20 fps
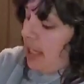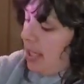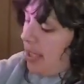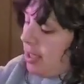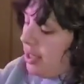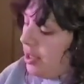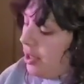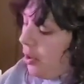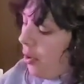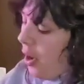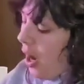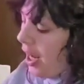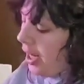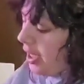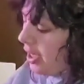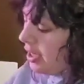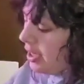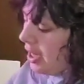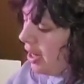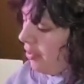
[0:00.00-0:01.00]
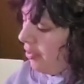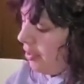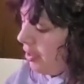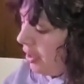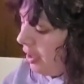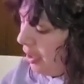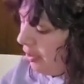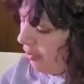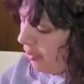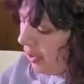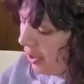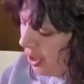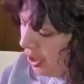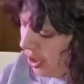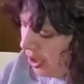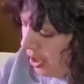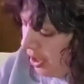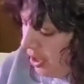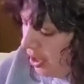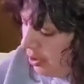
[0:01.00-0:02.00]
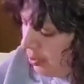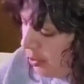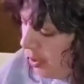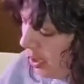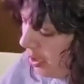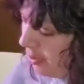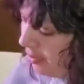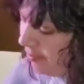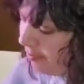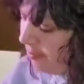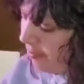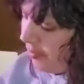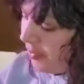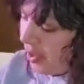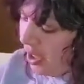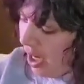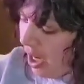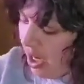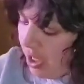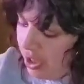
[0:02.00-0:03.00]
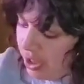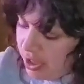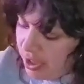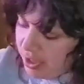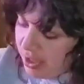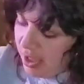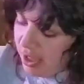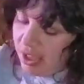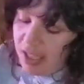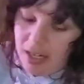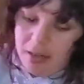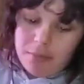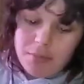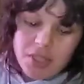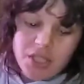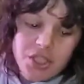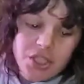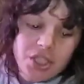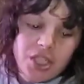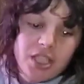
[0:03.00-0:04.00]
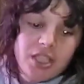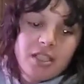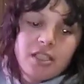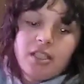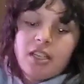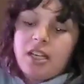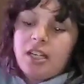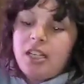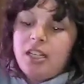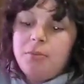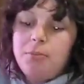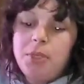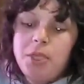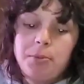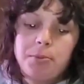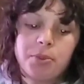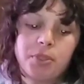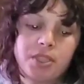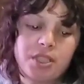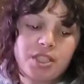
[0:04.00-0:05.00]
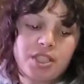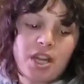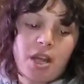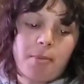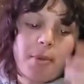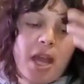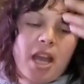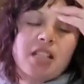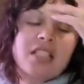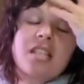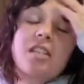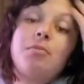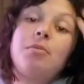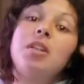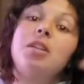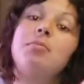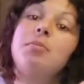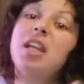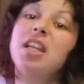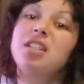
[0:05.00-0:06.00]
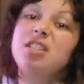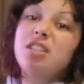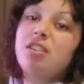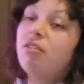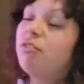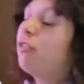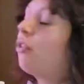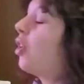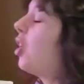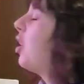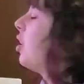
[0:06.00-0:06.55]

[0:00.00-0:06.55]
this, so I can definitely finish this one. I just need ambition and I need people to stop asking me to make stuff for